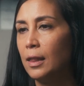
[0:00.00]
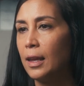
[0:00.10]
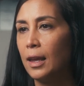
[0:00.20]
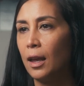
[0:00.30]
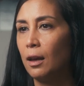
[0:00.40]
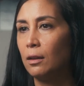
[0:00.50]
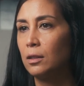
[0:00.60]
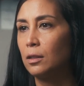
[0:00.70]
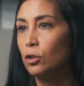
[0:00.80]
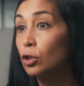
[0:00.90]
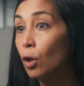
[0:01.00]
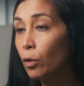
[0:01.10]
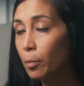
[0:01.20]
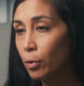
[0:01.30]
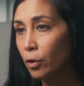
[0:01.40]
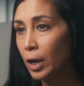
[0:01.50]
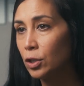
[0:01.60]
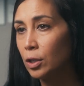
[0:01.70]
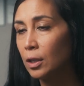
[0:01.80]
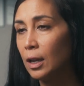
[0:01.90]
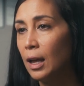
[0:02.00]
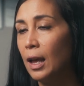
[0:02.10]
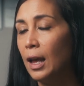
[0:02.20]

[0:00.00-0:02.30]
they can't slow the progression.